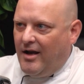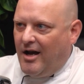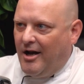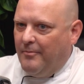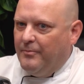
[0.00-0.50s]

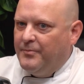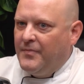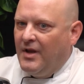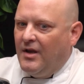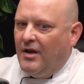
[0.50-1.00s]
Yeah.
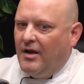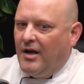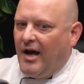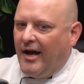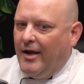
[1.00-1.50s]

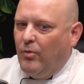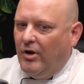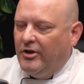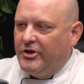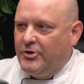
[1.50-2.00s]
It will
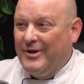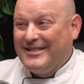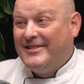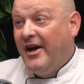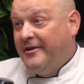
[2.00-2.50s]
alert you when it's
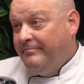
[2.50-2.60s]
done.